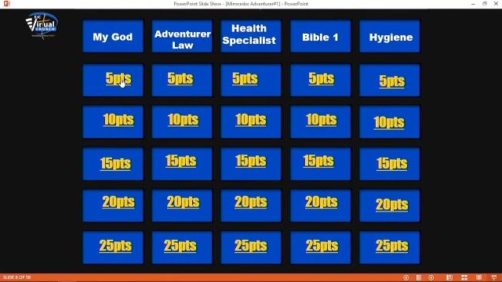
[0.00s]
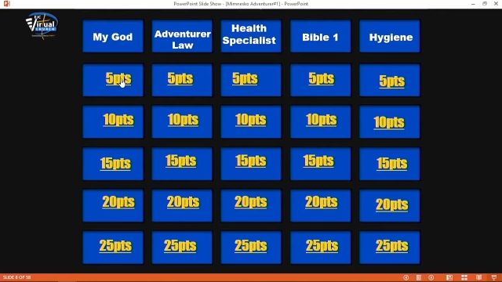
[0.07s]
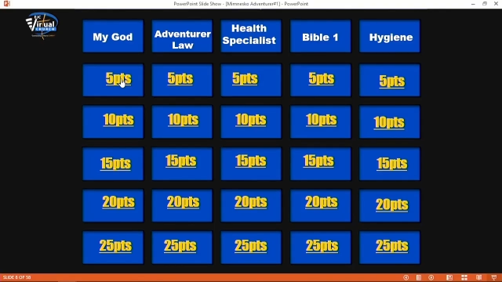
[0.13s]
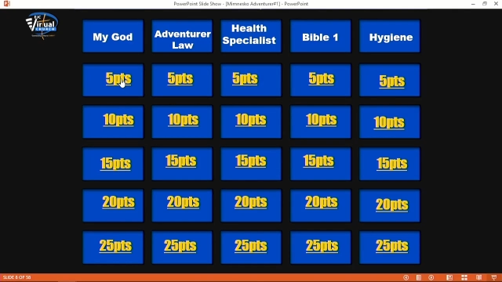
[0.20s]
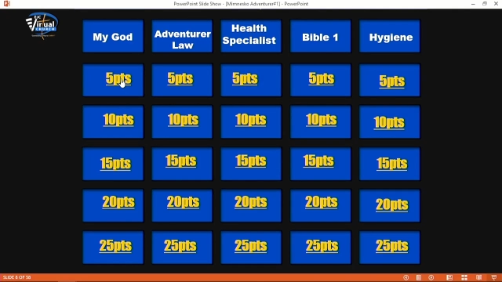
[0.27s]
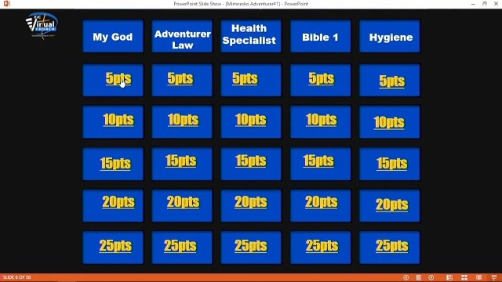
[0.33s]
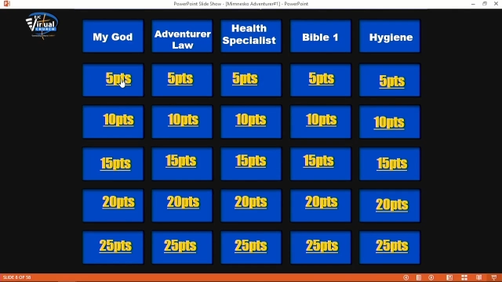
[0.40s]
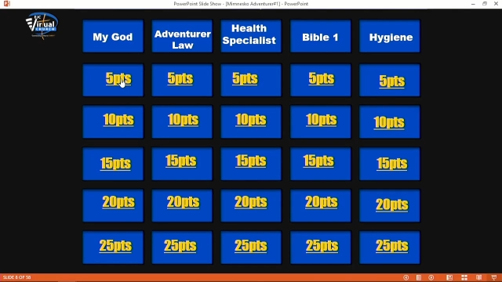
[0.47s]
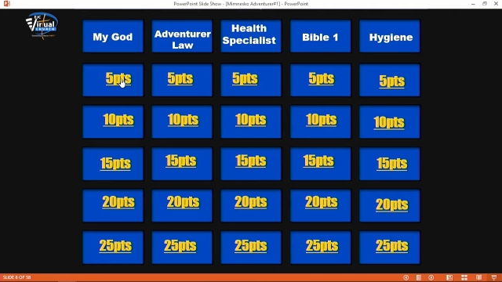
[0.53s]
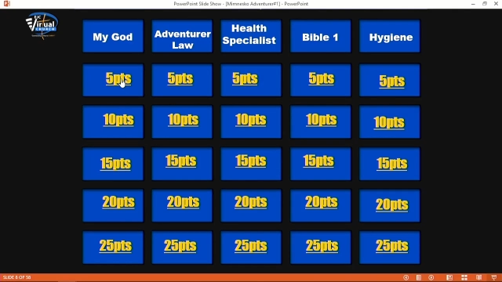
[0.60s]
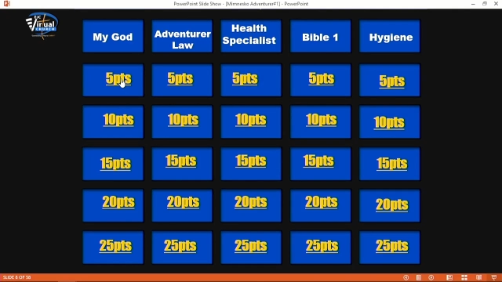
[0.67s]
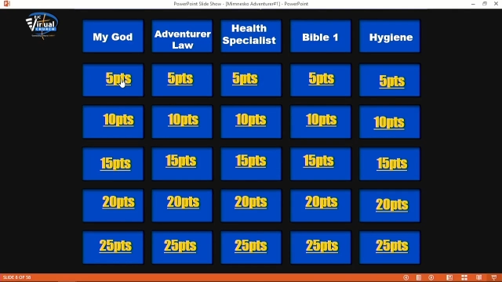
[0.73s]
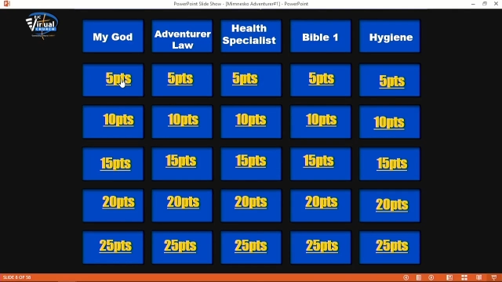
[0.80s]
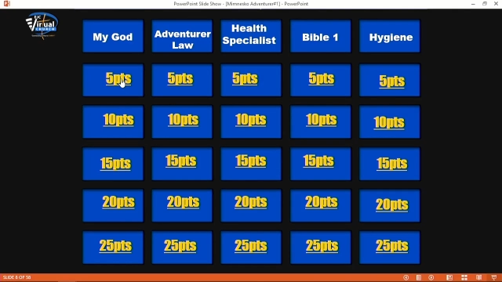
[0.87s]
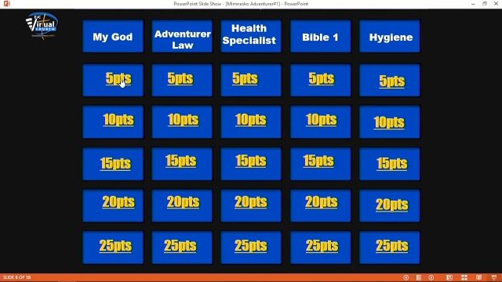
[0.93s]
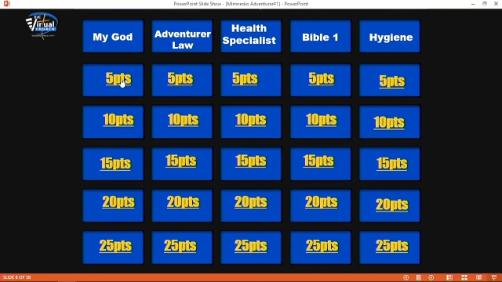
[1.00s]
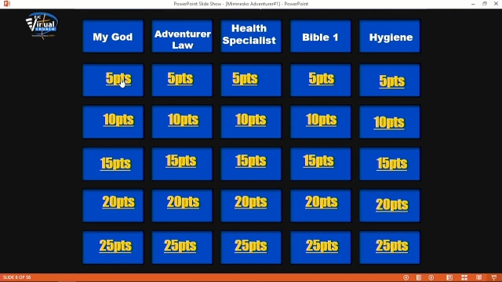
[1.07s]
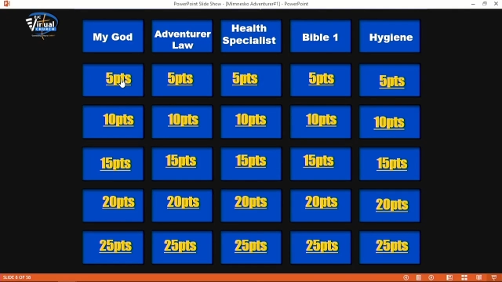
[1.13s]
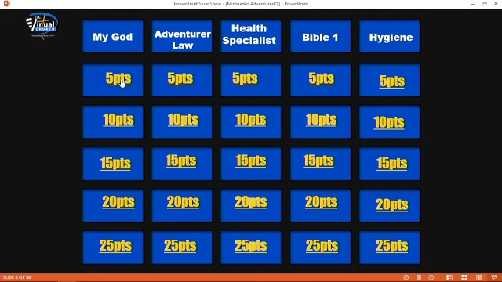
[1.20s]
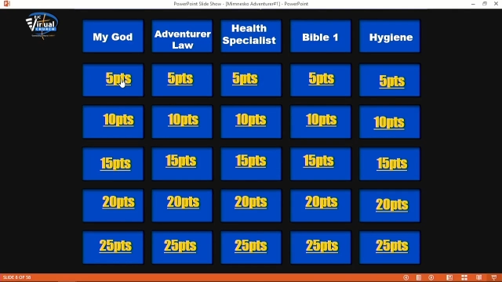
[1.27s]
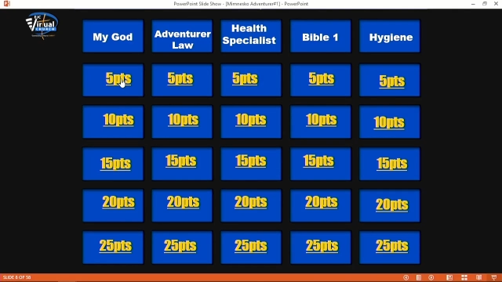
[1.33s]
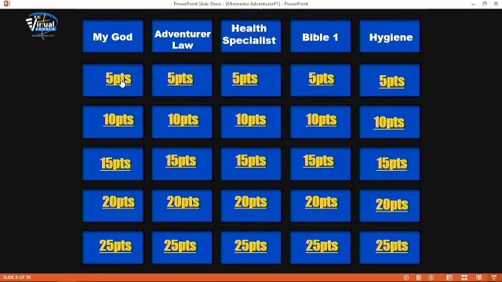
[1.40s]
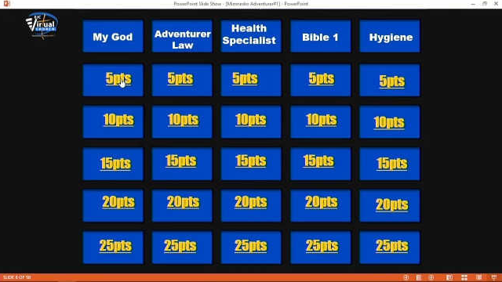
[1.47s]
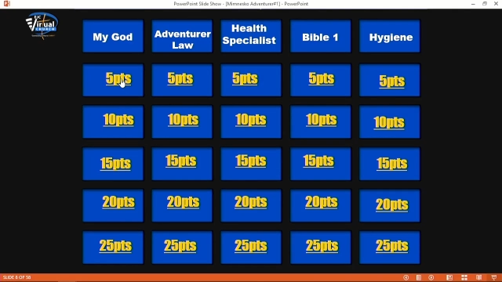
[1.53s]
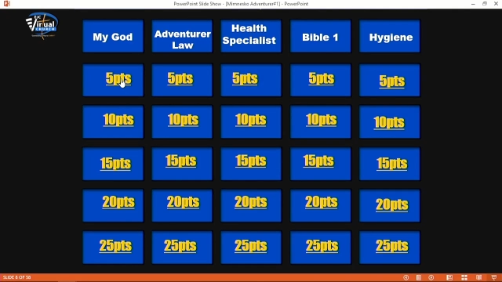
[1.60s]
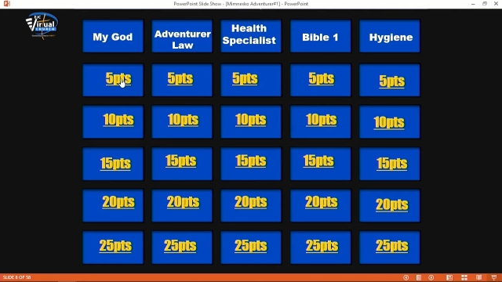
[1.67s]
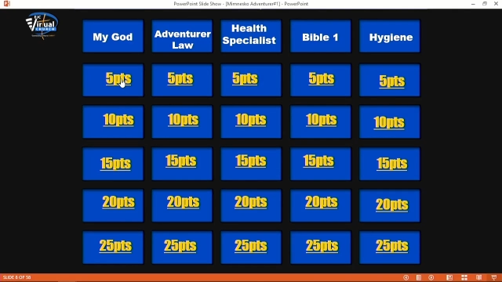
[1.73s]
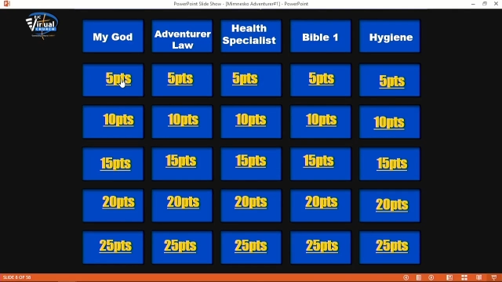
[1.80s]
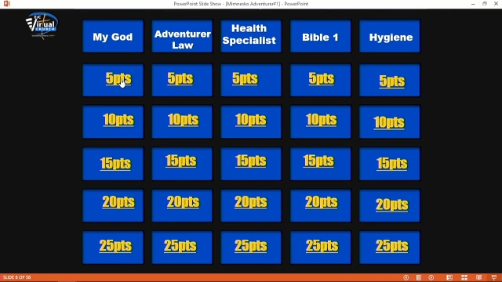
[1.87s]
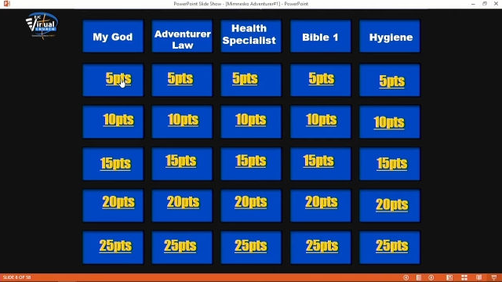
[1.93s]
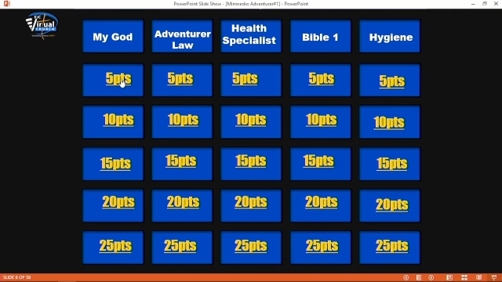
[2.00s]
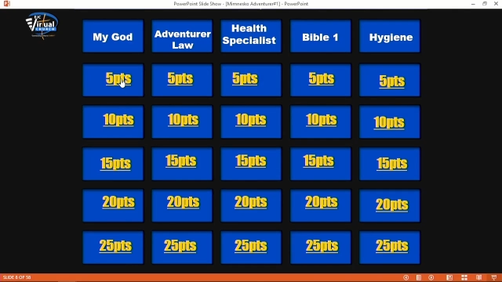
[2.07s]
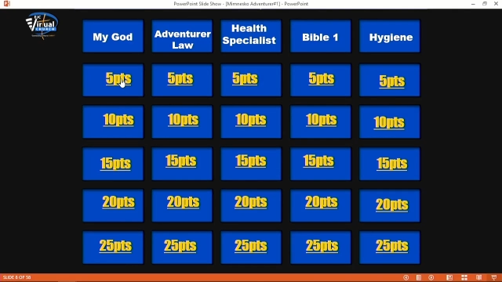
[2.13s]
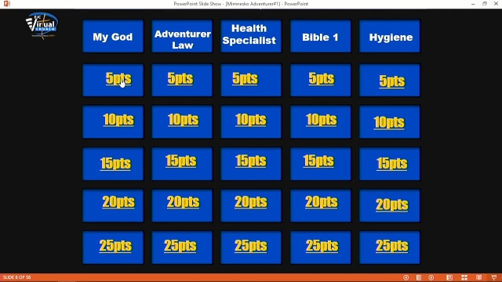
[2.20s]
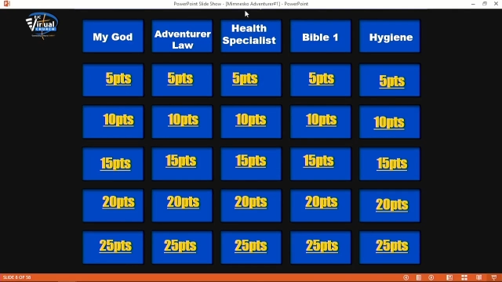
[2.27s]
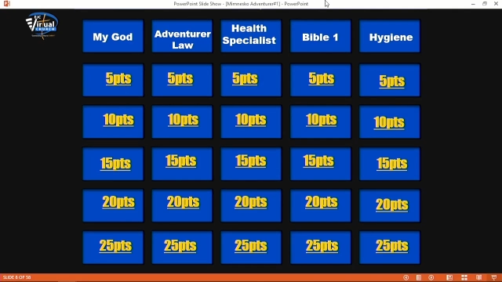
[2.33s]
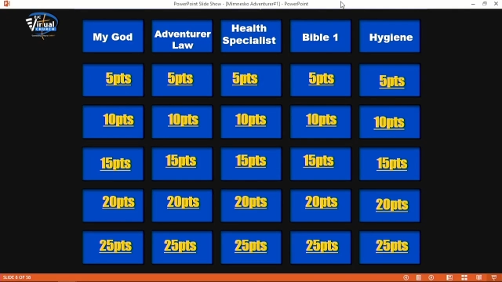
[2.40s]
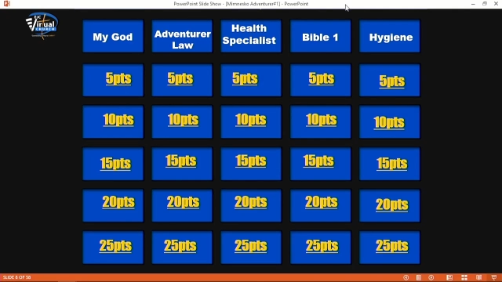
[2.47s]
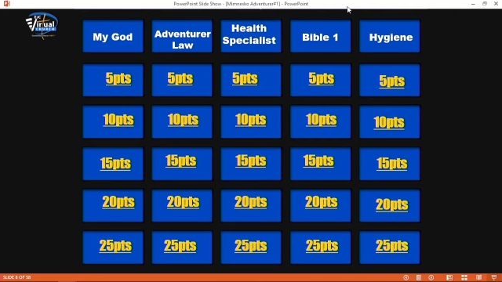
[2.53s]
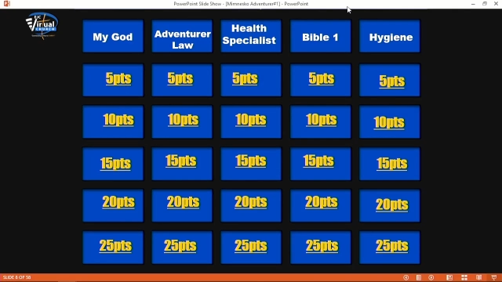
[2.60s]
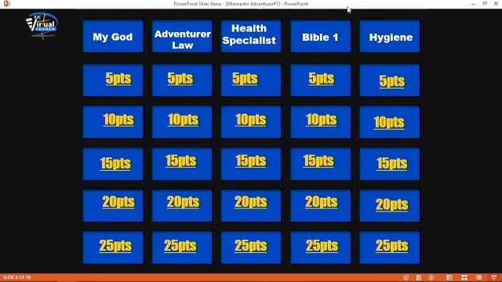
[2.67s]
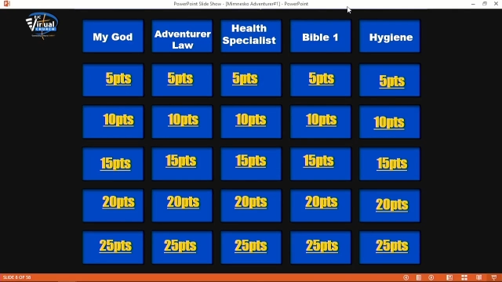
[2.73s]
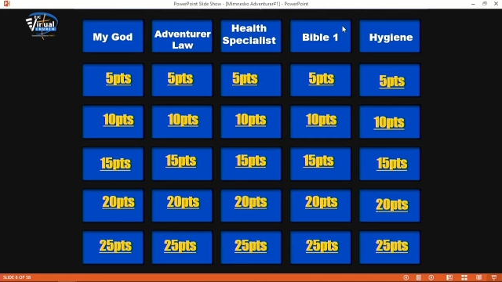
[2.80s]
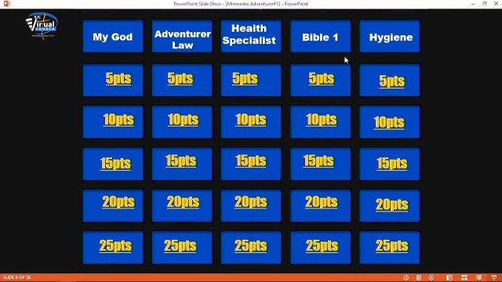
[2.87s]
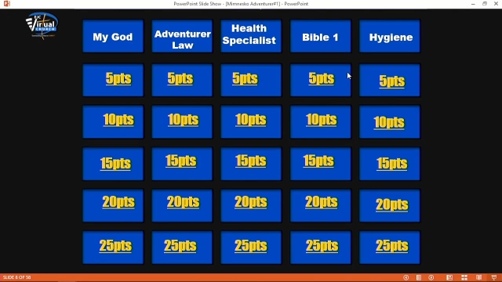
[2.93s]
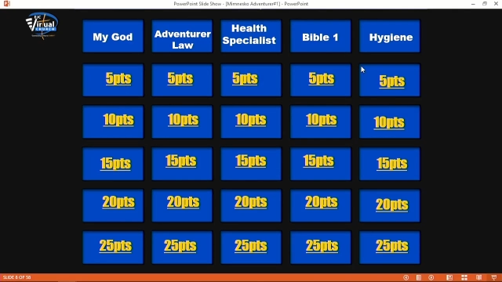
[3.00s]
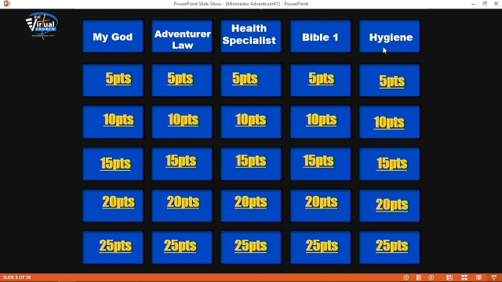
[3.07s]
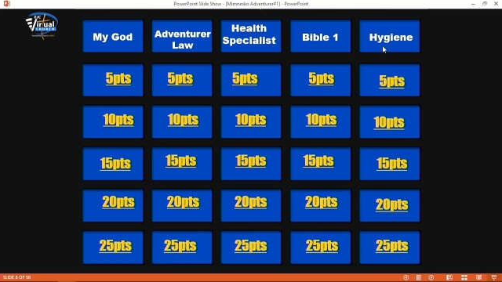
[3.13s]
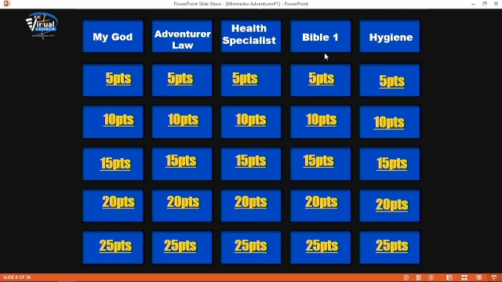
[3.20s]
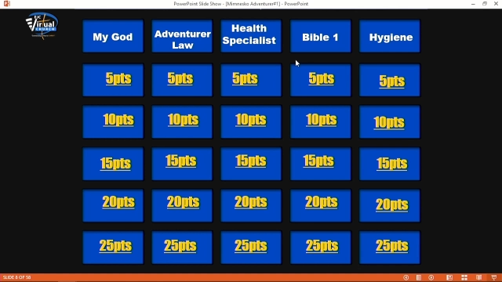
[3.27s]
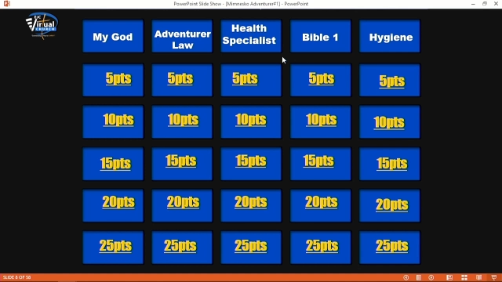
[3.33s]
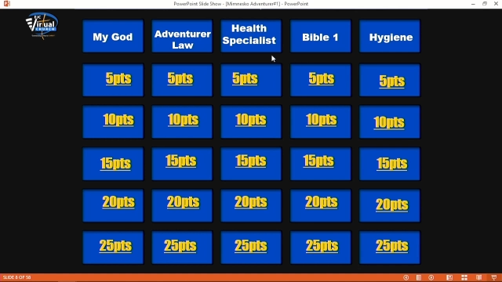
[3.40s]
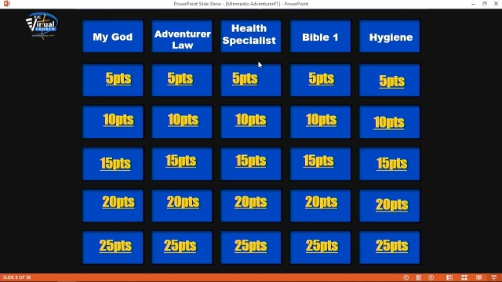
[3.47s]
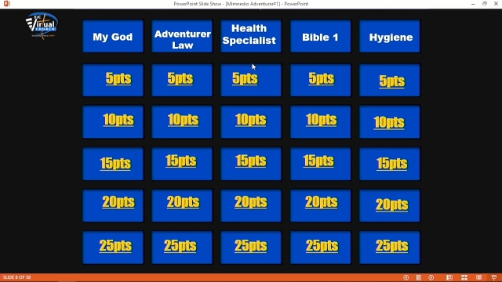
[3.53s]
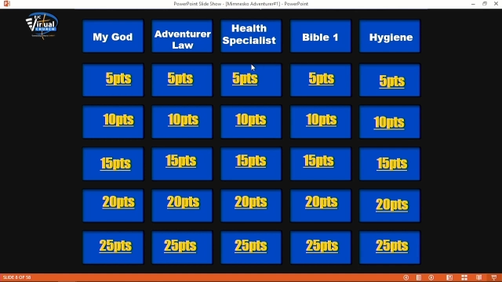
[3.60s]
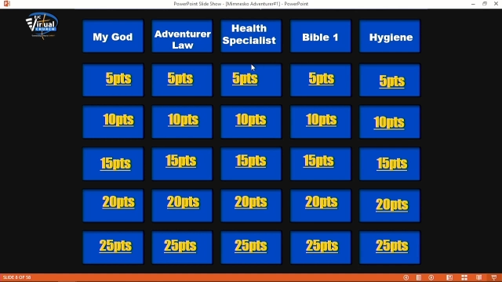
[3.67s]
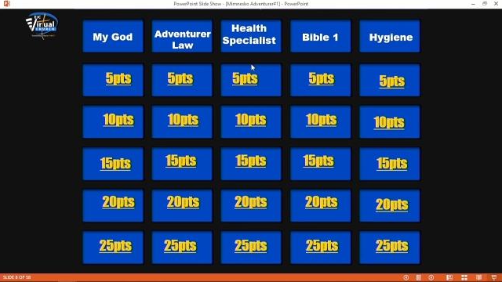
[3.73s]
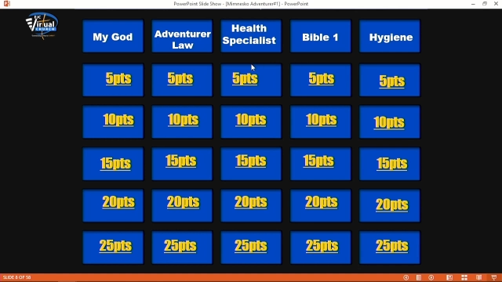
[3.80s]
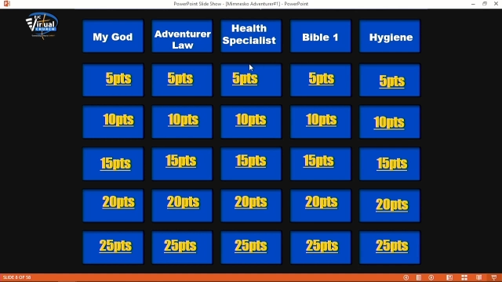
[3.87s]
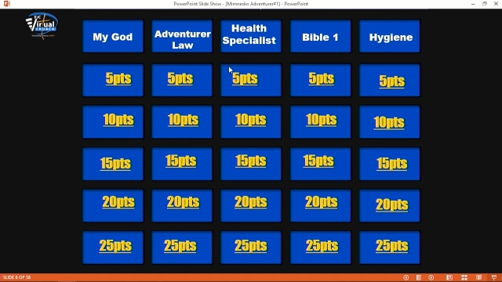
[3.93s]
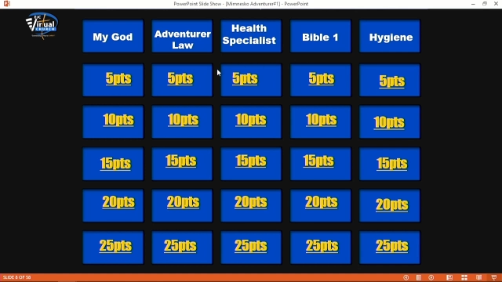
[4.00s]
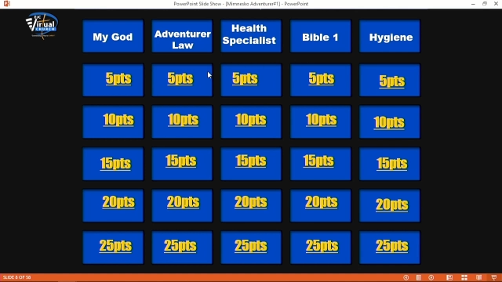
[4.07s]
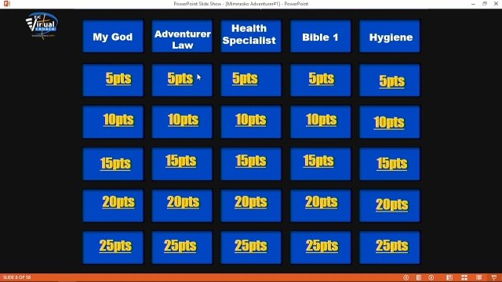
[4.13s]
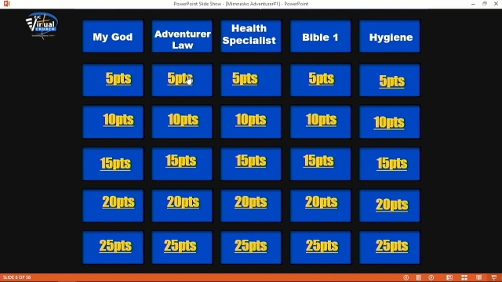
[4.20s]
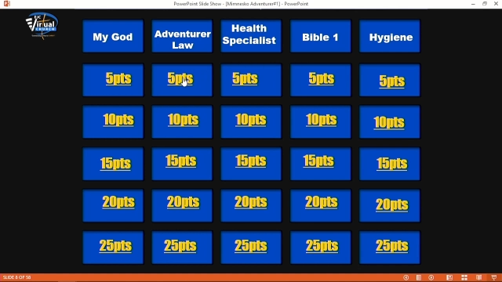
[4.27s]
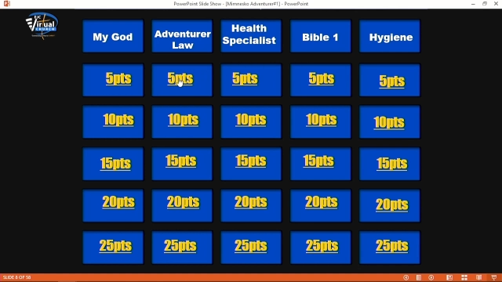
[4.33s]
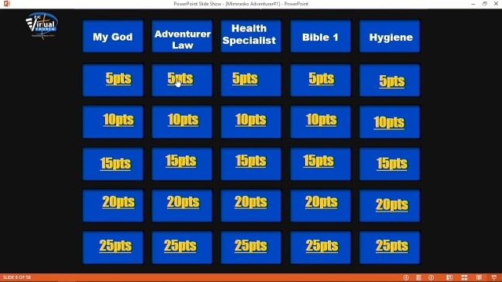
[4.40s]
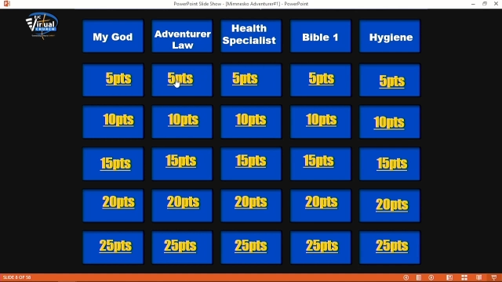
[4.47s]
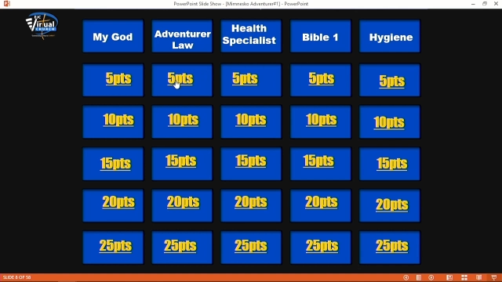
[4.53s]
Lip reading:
Nobody's mouth can be seen.